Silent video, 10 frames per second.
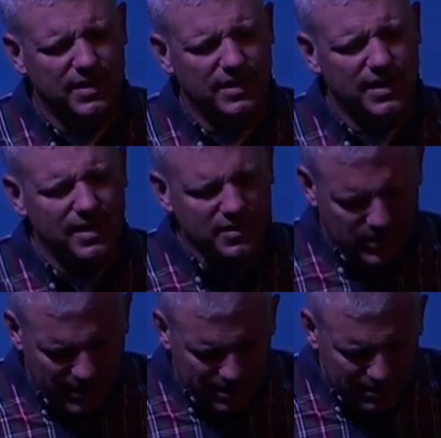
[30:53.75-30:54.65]
Now, as
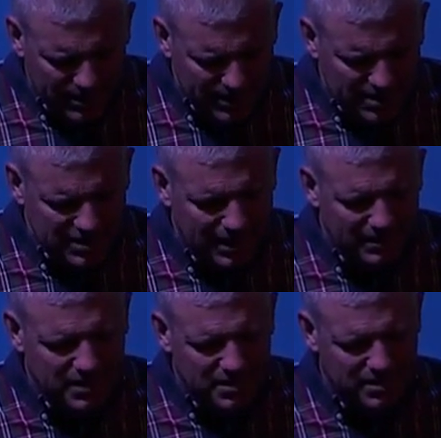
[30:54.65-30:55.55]
we enter into this time of
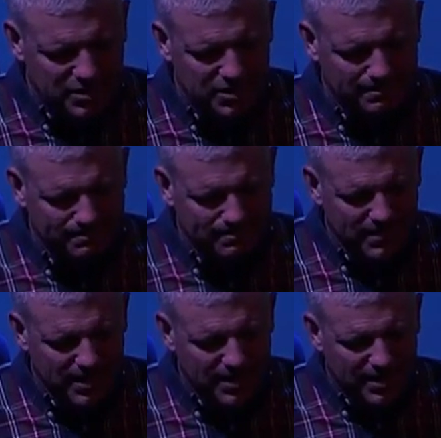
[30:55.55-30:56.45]
decision,
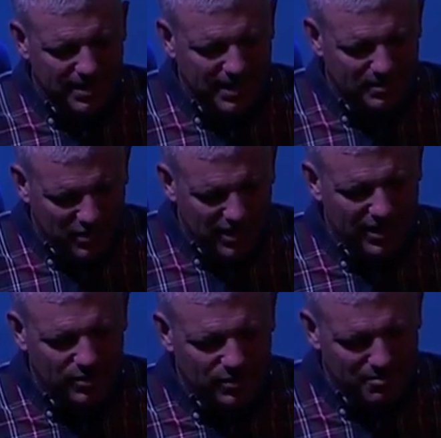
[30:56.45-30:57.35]
I pray that
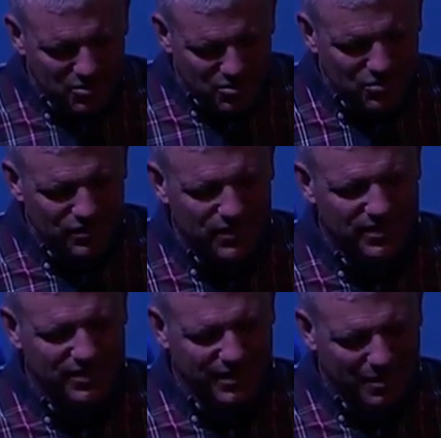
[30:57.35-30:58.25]
you would move
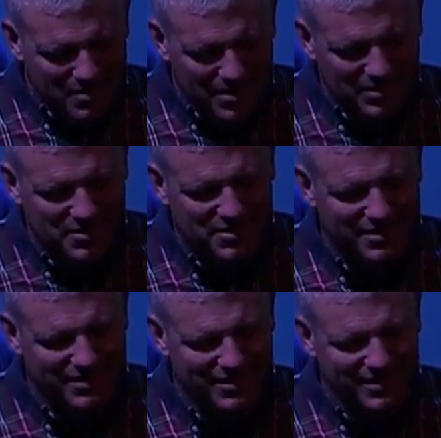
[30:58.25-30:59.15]
in our midst
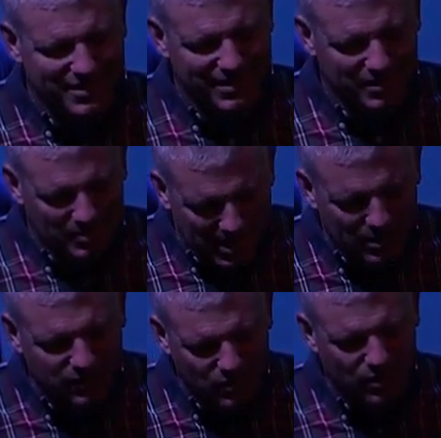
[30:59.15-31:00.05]
in a
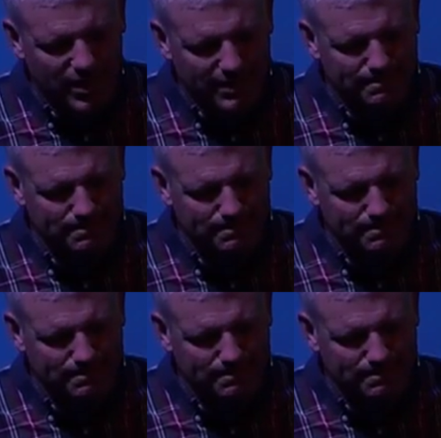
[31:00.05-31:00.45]
powerful way.